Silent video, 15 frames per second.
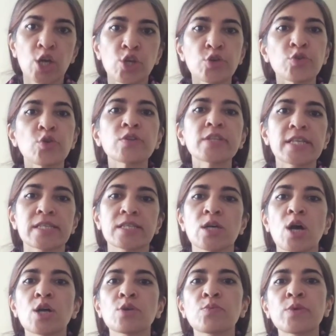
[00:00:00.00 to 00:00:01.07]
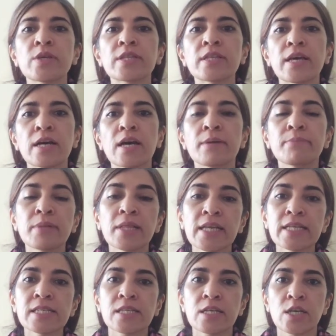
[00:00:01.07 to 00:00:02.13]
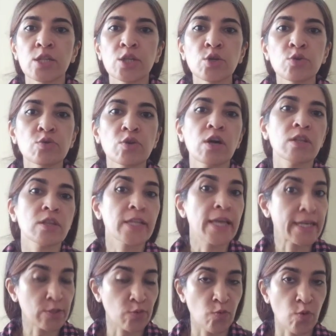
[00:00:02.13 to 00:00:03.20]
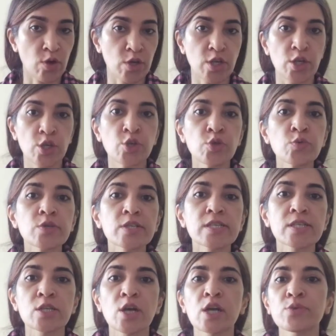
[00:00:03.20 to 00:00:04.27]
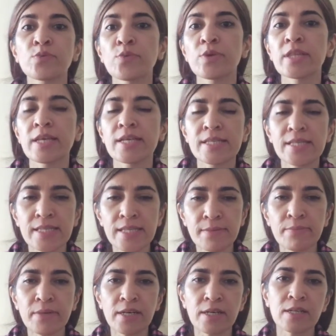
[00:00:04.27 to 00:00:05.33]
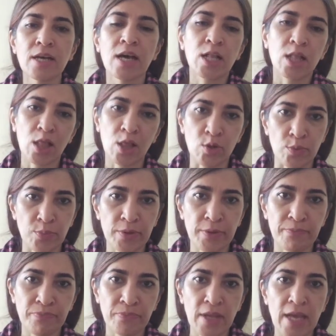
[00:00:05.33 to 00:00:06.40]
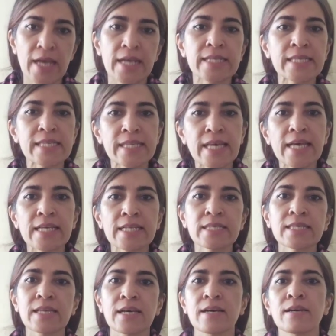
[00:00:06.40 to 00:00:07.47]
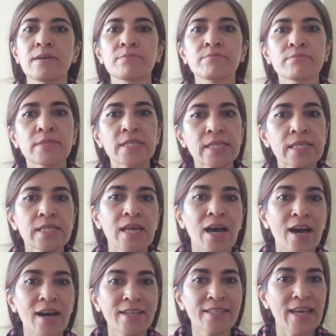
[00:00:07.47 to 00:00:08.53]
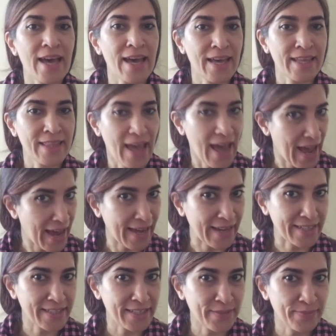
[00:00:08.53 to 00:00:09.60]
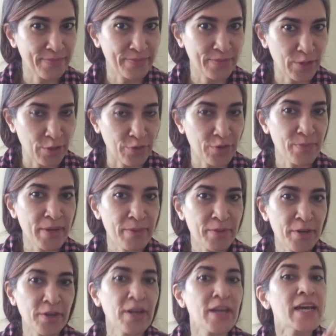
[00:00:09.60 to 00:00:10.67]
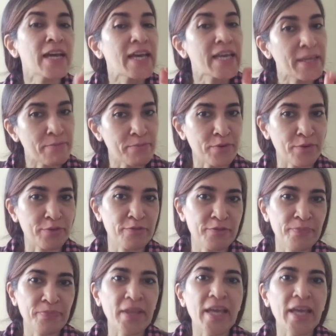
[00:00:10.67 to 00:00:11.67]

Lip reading: You don't start with a complex neural network. You start with a simple loop: sense, decide, and act. Do you remember? Improve.